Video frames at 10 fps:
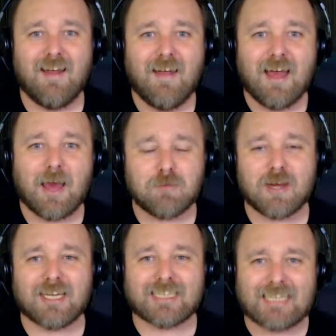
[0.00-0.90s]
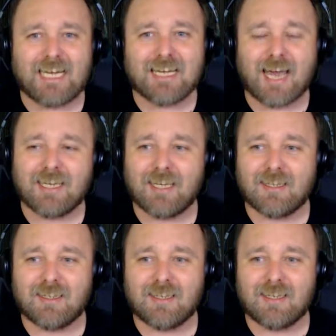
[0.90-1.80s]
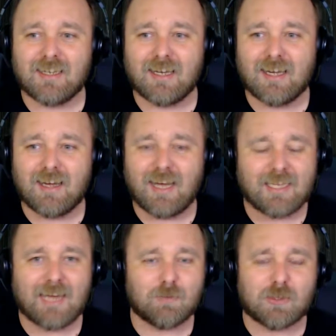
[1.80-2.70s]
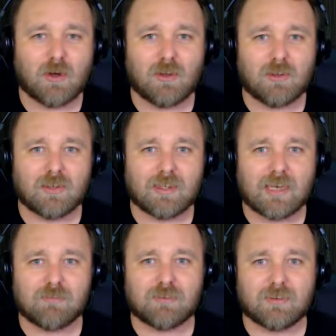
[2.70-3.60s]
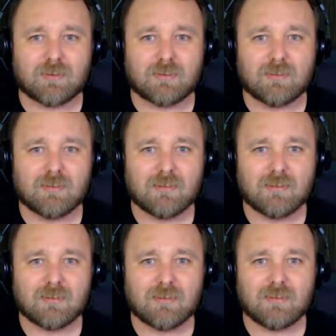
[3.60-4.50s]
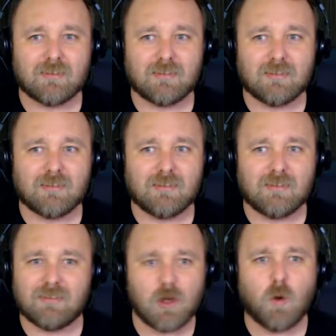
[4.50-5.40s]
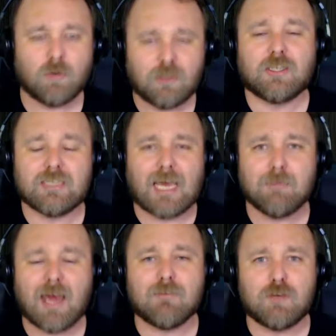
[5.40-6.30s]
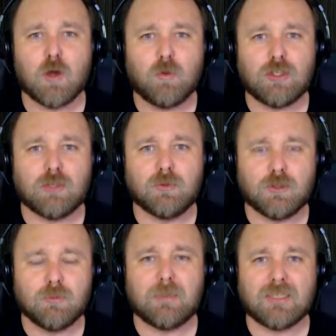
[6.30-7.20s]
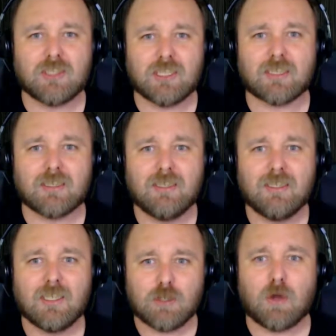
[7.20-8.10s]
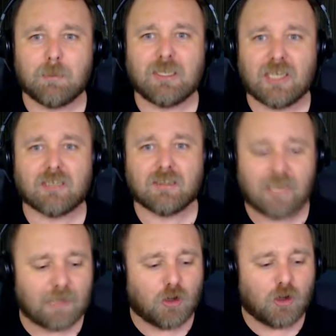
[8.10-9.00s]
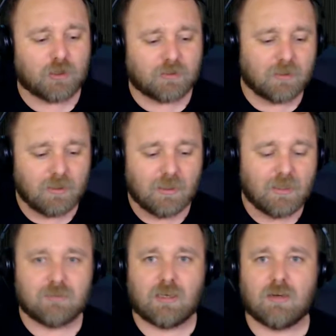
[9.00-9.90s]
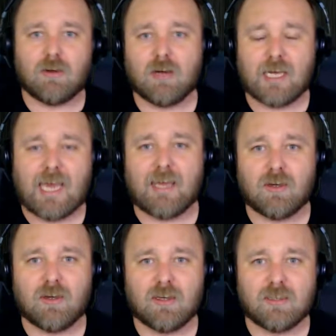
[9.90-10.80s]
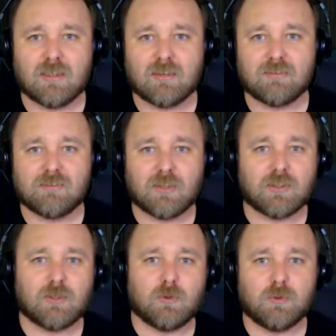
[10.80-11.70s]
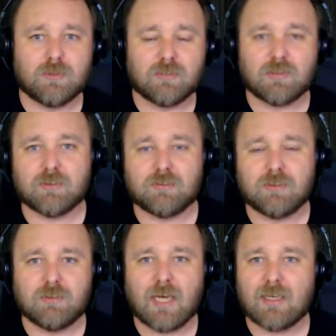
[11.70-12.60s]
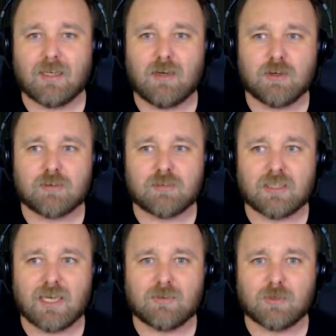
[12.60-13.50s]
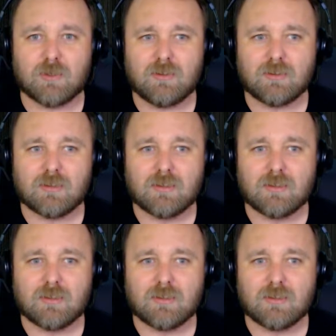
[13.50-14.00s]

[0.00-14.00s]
I'm trying to think. I can't recall ever, in a time that I've known you being sick. You know what I mean? Like getting on and saying, "Oh, I can't get on. I've got the cold or I've got the flu." I honestly can't recall.